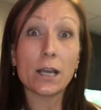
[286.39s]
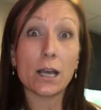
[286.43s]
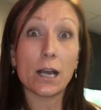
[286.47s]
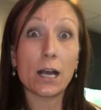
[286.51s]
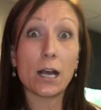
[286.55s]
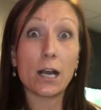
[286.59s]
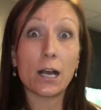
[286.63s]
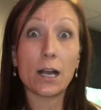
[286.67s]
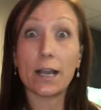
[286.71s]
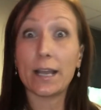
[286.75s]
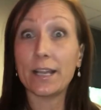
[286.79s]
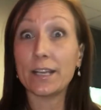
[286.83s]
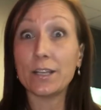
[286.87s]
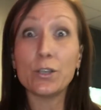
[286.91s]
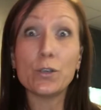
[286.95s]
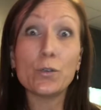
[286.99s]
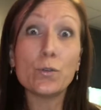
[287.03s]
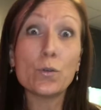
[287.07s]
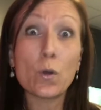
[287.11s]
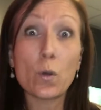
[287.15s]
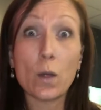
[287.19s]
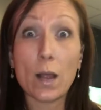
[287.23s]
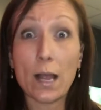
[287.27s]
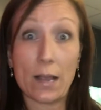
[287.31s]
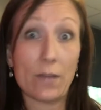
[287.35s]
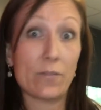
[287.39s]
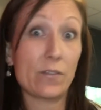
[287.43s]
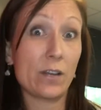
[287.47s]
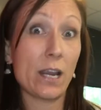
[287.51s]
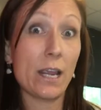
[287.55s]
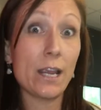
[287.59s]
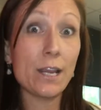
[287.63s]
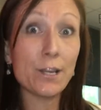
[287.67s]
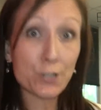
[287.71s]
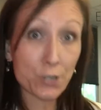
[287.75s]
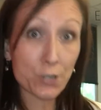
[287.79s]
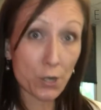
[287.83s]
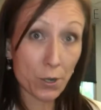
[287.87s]
and you don't have an
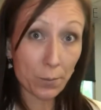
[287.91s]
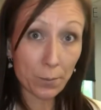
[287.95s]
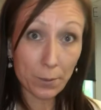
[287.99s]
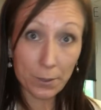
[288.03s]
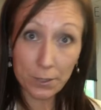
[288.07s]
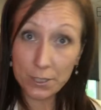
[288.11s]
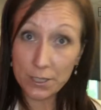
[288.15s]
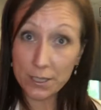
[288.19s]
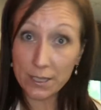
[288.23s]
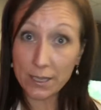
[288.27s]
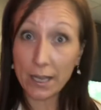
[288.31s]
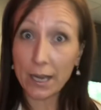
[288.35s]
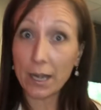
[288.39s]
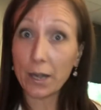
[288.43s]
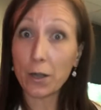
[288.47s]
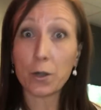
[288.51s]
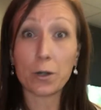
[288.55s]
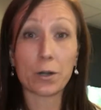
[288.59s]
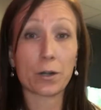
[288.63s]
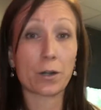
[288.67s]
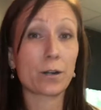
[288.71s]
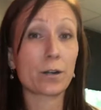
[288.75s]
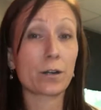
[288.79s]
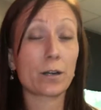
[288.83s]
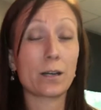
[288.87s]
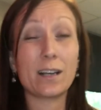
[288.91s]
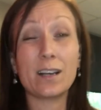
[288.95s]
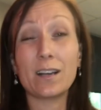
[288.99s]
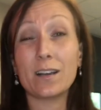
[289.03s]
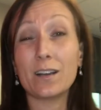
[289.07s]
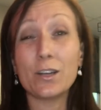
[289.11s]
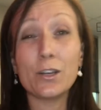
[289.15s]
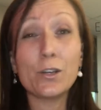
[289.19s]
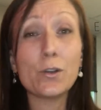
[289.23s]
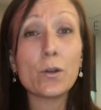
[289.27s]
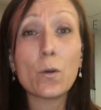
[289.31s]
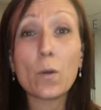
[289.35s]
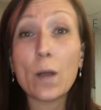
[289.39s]
HR person there, or
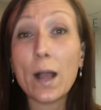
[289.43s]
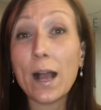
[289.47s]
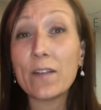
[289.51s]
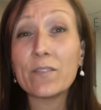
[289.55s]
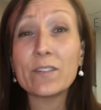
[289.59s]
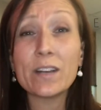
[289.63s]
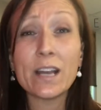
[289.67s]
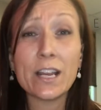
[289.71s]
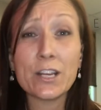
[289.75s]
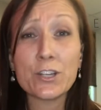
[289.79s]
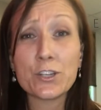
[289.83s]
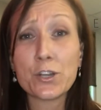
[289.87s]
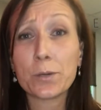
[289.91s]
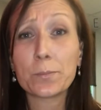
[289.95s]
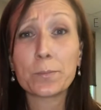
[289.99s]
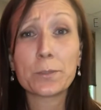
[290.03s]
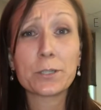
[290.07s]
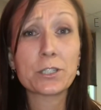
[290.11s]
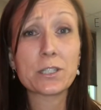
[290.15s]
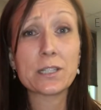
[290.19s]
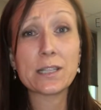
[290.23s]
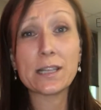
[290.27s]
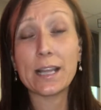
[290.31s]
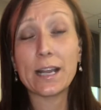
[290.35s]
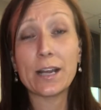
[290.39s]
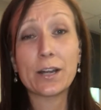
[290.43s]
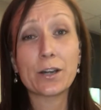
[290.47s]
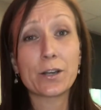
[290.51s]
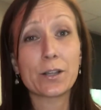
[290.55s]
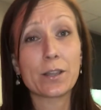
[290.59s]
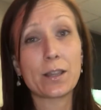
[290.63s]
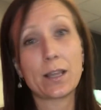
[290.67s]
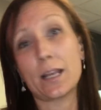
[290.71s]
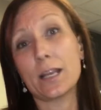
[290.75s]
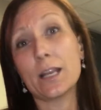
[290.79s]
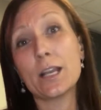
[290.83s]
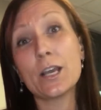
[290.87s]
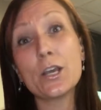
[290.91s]
you don't have an HR person there
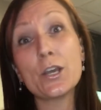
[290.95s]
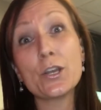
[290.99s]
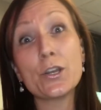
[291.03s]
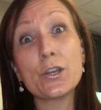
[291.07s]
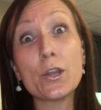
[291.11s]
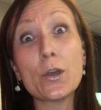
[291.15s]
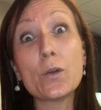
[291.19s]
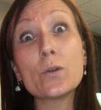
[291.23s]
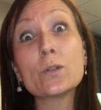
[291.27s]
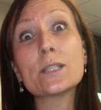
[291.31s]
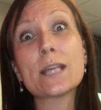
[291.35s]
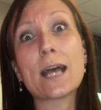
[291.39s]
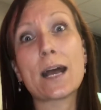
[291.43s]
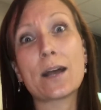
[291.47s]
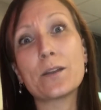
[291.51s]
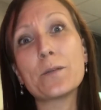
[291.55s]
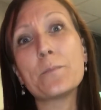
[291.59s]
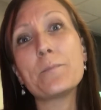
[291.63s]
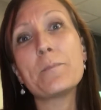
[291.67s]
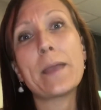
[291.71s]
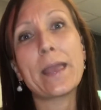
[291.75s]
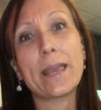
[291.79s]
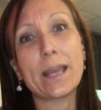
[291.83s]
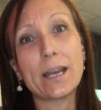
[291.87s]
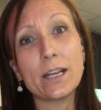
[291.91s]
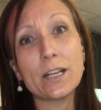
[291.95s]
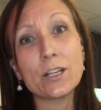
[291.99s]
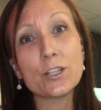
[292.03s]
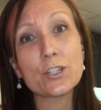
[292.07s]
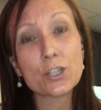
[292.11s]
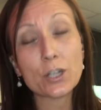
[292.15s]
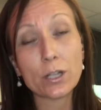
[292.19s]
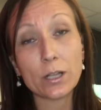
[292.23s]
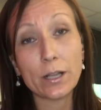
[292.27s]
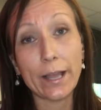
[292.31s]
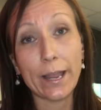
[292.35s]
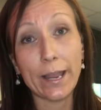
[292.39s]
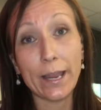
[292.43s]
that knows how to manage
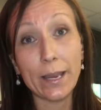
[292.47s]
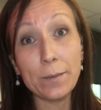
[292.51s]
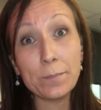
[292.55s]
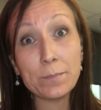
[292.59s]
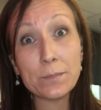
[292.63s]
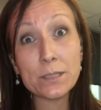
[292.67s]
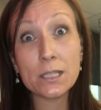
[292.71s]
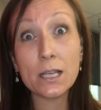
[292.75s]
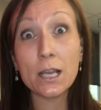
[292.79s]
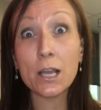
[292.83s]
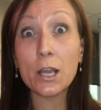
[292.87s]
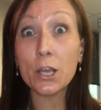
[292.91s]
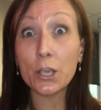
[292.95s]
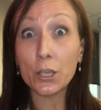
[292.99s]
claims,